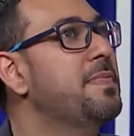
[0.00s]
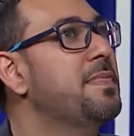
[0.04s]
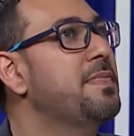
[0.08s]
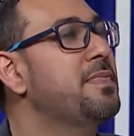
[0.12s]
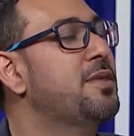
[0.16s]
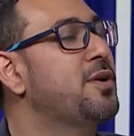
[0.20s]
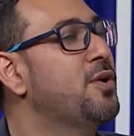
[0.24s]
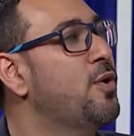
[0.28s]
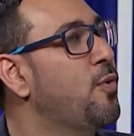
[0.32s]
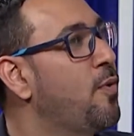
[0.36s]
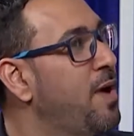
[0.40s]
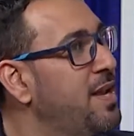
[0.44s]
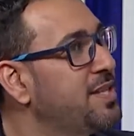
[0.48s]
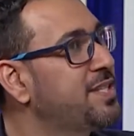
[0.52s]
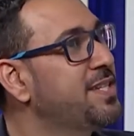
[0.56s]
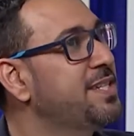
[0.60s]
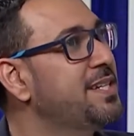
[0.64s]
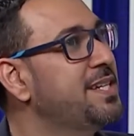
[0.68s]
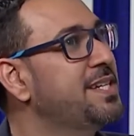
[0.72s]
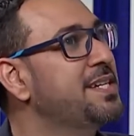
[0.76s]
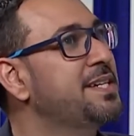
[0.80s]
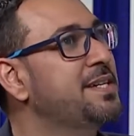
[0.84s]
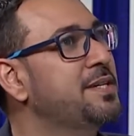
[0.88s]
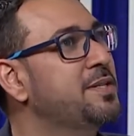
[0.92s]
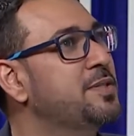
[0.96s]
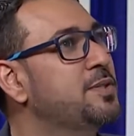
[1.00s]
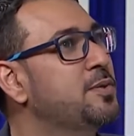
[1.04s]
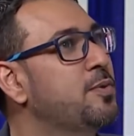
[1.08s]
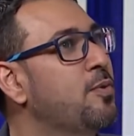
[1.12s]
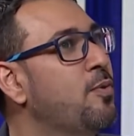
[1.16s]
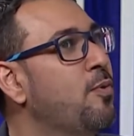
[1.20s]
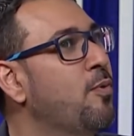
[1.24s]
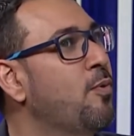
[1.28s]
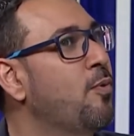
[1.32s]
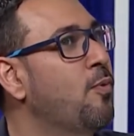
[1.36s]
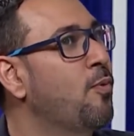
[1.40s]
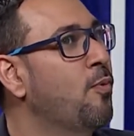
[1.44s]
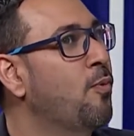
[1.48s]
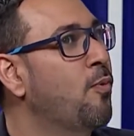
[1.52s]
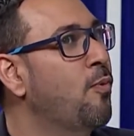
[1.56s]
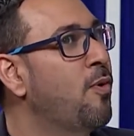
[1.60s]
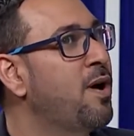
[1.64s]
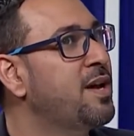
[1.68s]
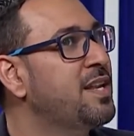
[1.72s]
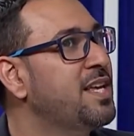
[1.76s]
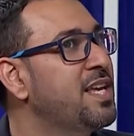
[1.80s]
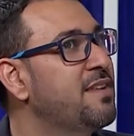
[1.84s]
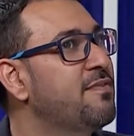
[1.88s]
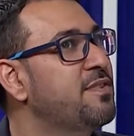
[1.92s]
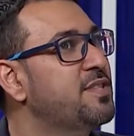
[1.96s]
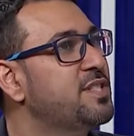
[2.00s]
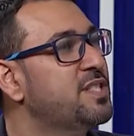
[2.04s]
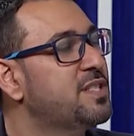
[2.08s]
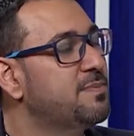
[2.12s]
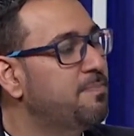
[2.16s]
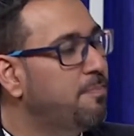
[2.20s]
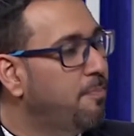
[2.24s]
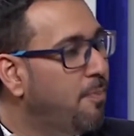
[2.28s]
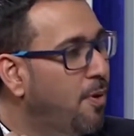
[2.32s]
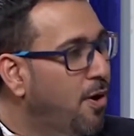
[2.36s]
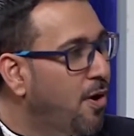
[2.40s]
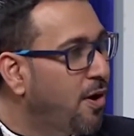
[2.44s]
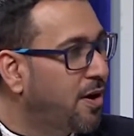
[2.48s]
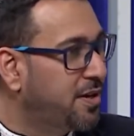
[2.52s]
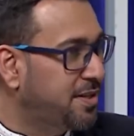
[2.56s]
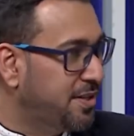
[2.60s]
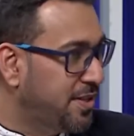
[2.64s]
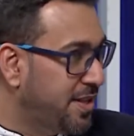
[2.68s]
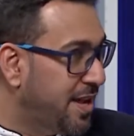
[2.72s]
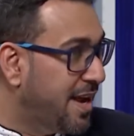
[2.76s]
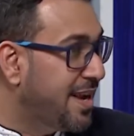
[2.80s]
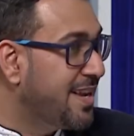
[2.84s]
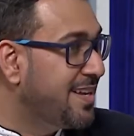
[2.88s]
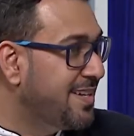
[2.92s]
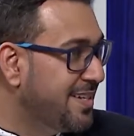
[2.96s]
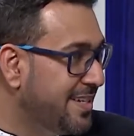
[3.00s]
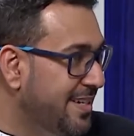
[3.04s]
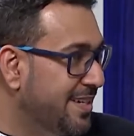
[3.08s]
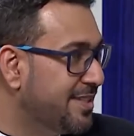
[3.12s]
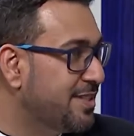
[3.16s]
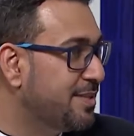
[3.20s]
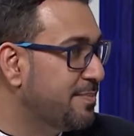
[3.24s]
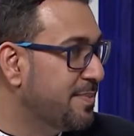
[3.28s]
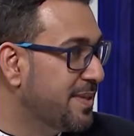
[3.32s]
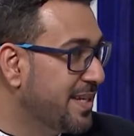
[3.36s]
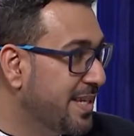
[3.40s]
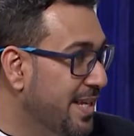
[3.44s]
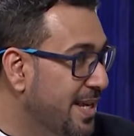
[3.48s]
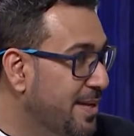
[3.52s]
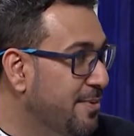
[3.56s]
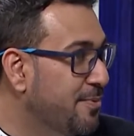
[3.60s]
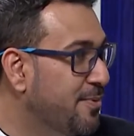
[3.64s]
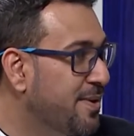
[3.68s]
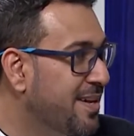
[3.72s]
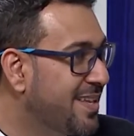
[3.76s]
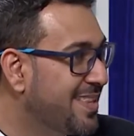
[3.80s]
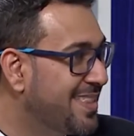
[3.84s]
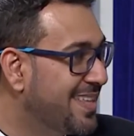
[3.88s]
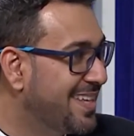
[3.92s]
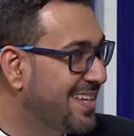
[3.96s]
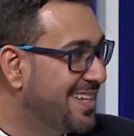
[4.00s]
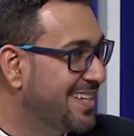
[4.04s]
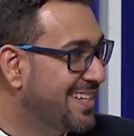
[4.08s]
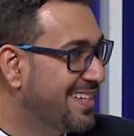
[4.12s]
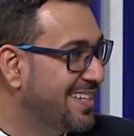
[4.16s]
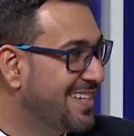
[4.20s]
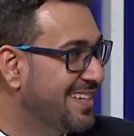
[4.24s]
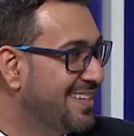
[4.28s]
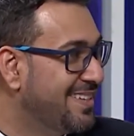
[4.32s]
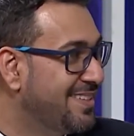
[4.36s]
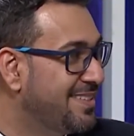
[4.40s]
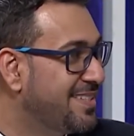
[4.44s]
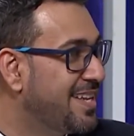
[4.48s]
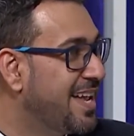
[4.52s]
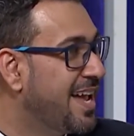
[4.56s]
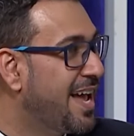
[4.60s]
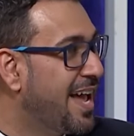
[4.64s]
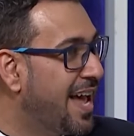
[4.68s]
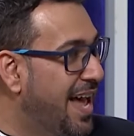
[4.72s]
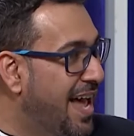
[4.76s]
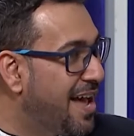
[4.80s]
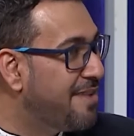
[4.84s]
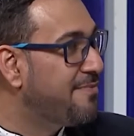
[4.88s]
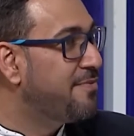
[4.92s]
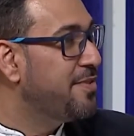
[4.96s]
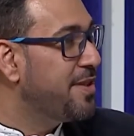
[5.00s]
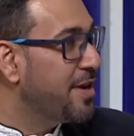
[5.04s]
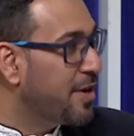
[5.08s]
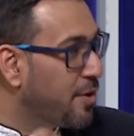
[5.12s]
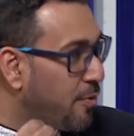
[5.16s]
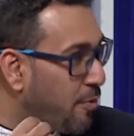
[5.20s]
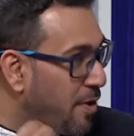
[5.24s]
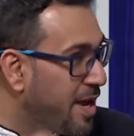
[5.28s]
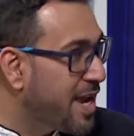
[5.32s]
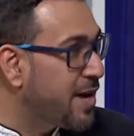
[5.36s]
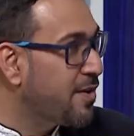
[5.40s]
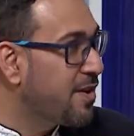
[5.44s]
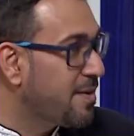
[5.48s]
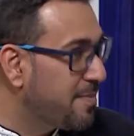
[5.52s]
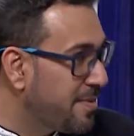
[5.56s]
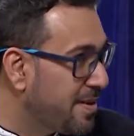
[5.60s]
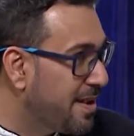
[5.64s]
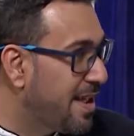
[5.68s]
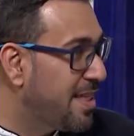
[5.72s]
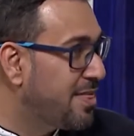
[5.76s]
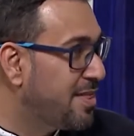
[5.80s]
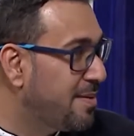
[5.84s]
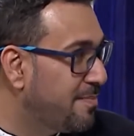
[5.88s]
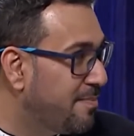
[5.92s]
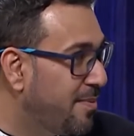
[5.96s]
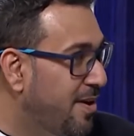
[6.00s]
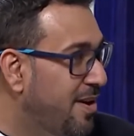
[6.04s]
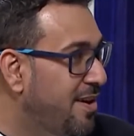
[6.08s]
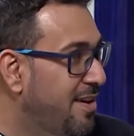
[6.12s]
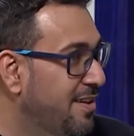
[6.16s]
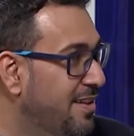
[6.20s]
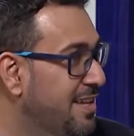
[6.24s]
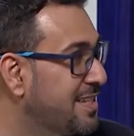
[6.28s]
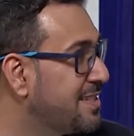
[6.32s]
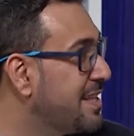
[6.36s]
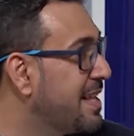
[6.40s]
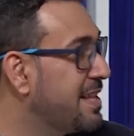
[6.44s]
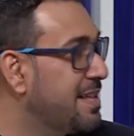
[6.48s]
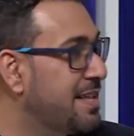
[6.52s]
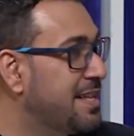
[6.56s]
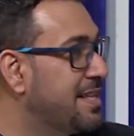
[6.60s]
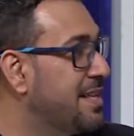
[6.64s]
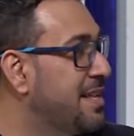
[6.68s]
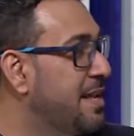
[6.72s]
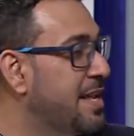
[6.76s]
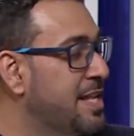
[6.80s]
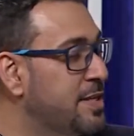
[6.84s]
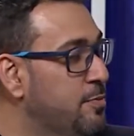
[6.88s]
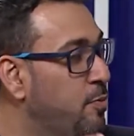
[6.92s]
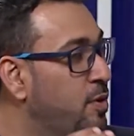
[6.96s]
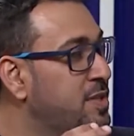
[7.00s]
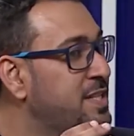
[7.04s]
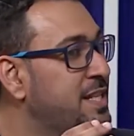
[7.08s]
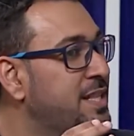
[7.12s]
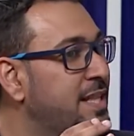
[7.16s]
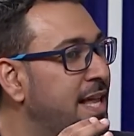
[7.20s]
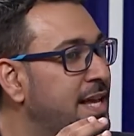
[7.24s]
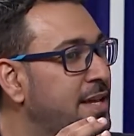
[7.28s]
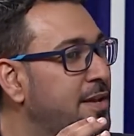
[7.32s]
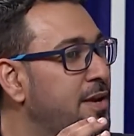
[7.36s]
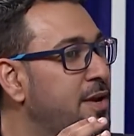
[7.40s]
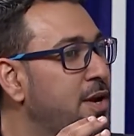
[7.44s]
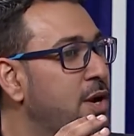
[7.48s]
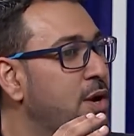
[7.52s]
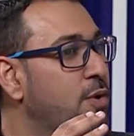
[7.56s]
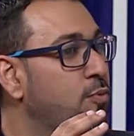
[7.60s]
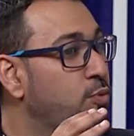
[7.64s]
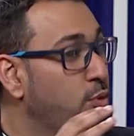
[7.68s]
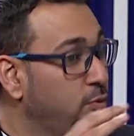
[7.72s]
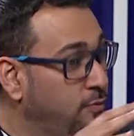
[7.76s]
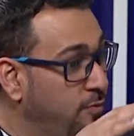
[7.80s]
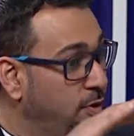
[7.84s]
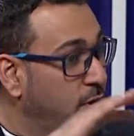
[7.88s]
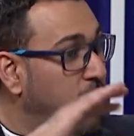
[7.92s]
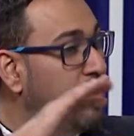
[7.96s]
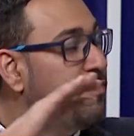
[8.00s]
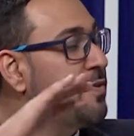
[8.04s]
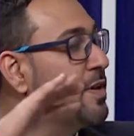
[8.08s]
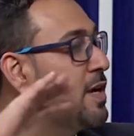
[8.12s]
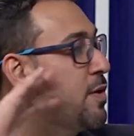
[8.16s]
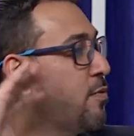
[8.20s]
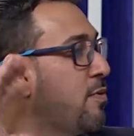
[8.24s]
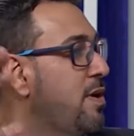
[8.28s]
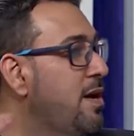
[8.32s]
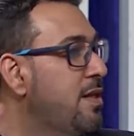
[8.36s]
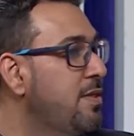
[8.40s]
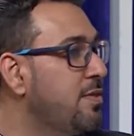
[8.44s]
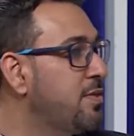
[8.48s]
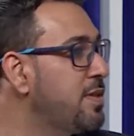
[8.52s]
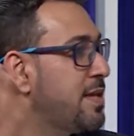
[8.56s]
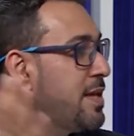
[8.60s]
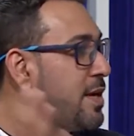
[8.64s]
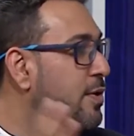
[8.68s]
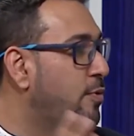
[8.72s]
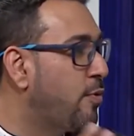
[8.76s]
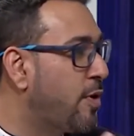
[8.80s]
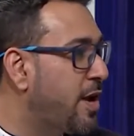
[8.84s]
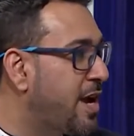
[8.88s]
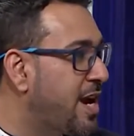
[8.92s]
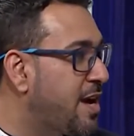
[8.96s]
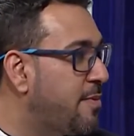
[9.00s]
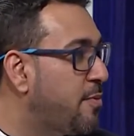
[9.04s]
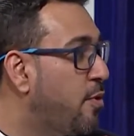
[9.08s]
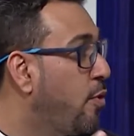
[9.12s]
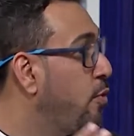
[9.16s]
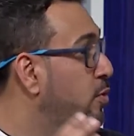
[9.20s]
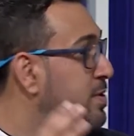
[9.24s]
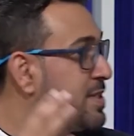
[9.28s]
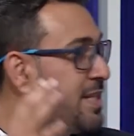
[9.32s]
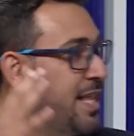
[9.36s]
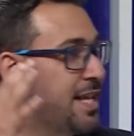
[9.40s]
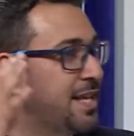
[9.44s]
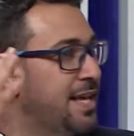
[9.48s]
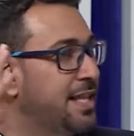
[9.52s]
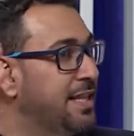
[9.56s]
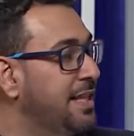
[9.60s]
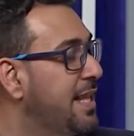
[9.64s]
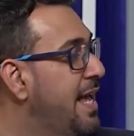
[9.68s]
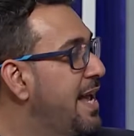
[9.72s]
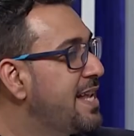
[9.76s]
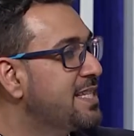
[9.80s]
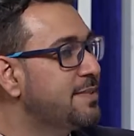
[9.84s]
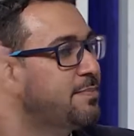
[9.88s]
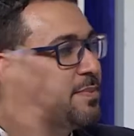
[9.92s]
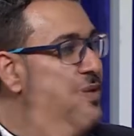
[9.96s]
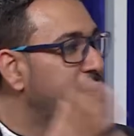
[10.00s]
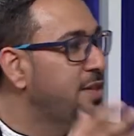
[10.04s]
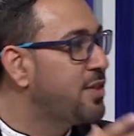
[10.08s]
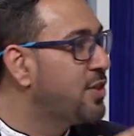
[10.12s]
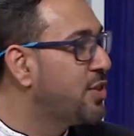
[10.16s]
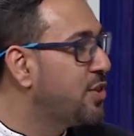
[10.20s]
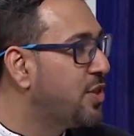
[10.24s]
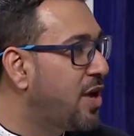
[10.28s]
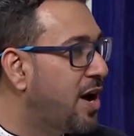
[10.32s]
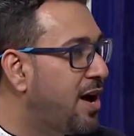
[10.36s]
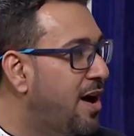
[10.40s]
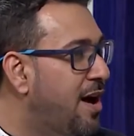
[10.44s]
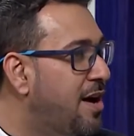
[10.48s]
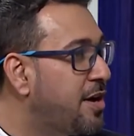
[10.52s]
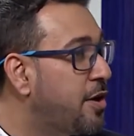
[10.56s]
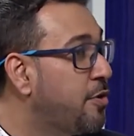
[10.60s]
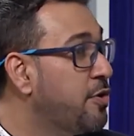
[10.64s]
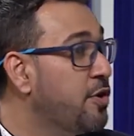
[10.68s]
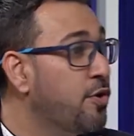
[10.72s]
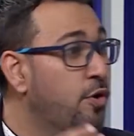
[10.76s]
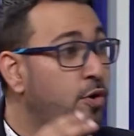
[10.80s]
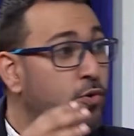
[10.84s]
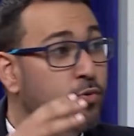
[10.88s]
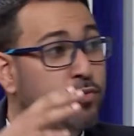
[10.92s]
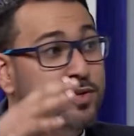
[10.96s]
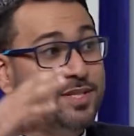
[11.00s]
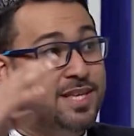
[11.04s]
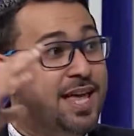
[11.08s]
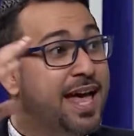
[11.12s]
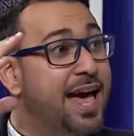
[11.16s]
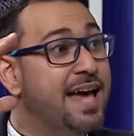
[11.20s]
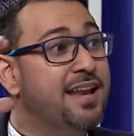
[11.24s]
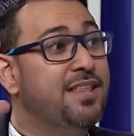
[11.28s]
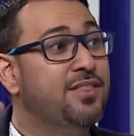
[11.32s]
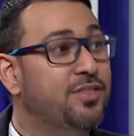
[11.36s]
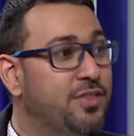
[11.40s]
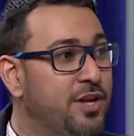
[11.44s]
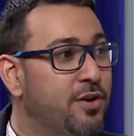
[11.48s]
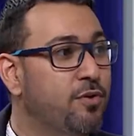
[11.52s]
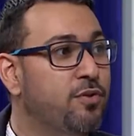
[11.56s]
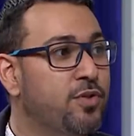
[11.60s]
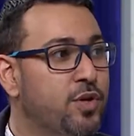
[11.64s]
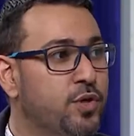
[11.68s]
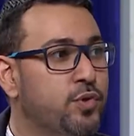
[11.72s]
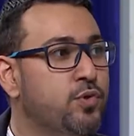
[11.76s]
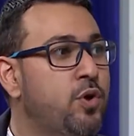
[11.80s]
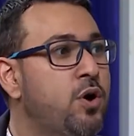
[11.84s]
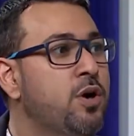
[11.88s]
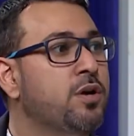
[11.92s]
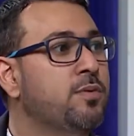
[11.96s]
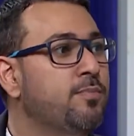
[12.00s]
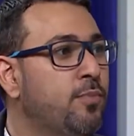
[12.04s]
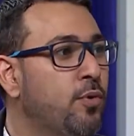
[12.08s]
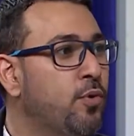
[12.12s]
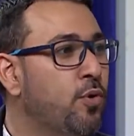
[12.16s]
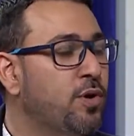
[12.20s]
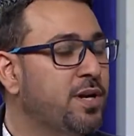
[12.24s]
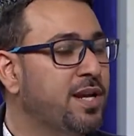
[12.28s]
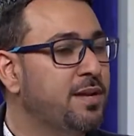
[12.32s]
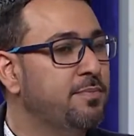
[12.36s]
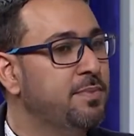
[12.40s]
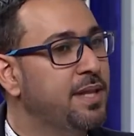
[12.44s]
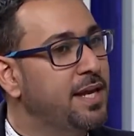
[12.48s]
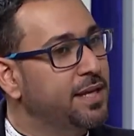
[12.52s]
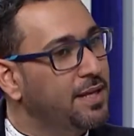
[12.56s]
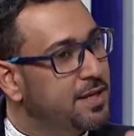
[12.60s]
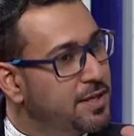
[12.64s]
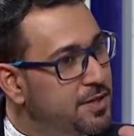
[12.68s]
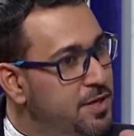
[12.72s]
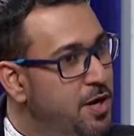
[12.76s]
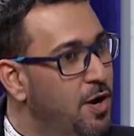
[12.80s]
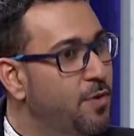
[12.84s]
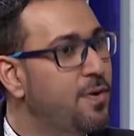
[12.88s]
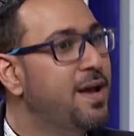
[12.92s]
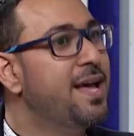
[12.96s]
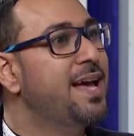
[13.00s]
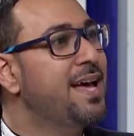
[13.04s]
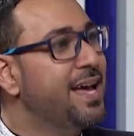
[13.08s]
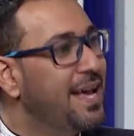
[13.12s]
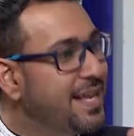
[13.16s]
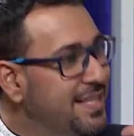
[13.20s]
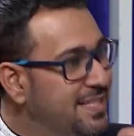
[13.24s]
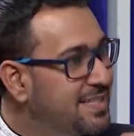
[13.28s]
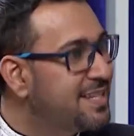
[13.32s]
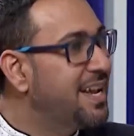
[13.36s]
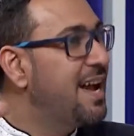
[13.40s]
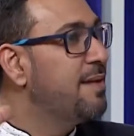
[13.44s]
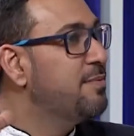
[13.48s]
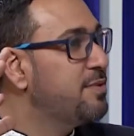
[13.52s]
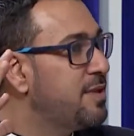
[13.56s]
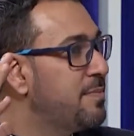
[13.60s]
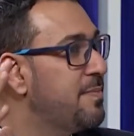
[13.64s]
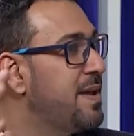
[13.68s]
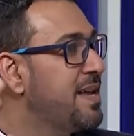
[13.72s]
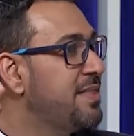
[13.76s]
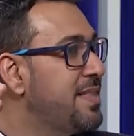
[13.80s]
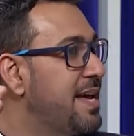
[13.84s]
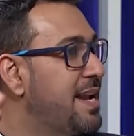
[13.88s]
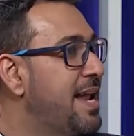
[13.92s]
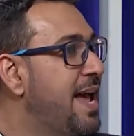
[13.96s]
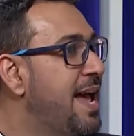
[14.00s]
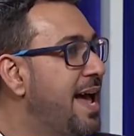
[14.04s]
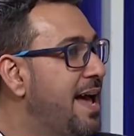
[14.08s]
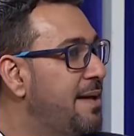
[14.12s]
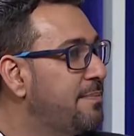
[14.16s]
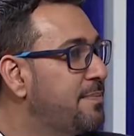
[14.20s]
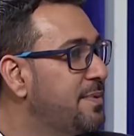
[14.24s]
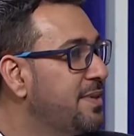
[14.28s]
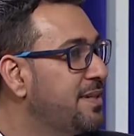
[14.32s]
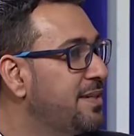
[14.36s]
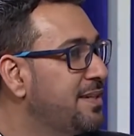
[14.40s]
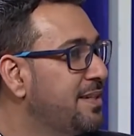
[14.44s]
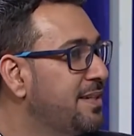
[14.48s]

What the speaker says: The question is, what even sparked the idea to begin with? To have the aquarium at the mall? Was it like revolving around the aquarium, or was it like a last minute thought, or you always had it there on the drawing board and like, you know, it's time to make that happen?